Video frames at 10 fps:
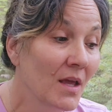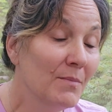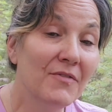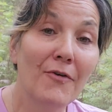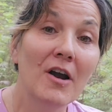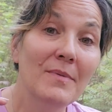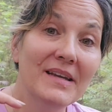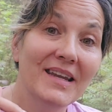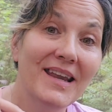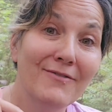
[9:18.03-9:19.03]
Before I
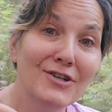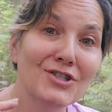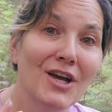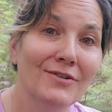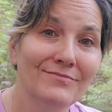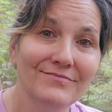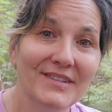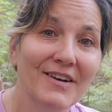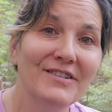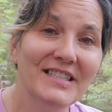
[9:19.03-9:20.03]
begin every show,
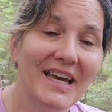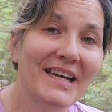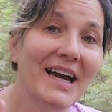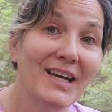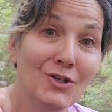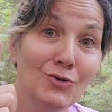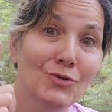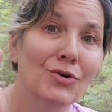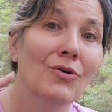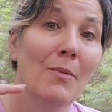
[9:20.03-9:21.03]
every day, I
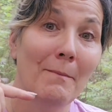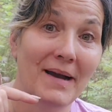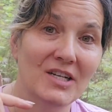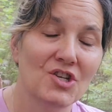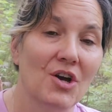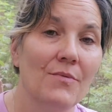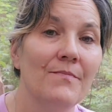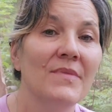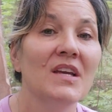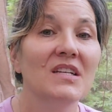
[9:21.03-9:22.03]
Google my show
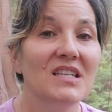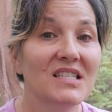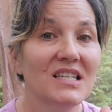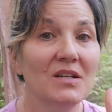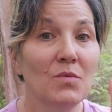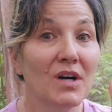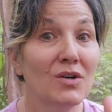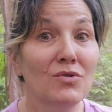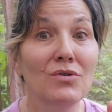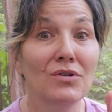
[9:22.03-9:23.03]
to see where
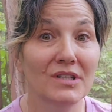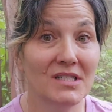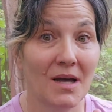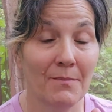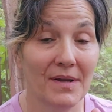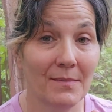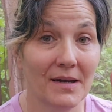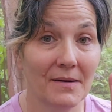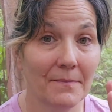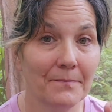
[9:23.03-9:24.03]
Google is dumping me,